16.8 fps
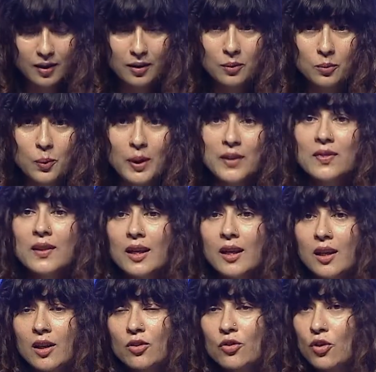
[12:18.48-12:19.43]
when
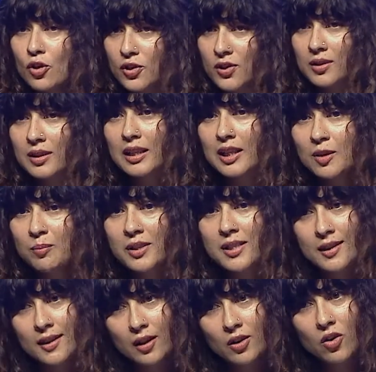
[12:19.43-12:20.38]
they crossed the
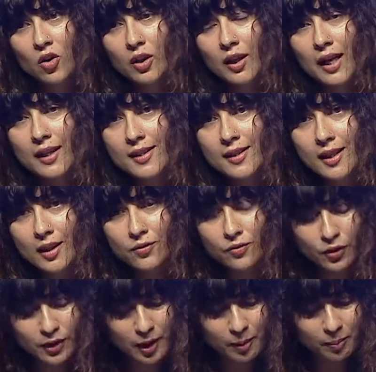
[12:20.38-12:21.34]
limits that God had set
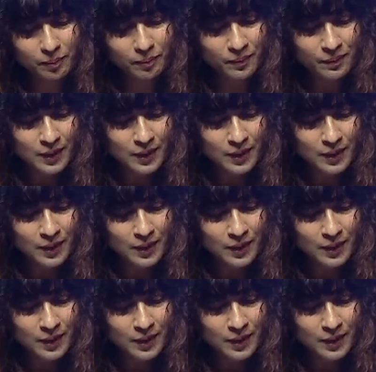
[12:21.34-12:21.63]
for them.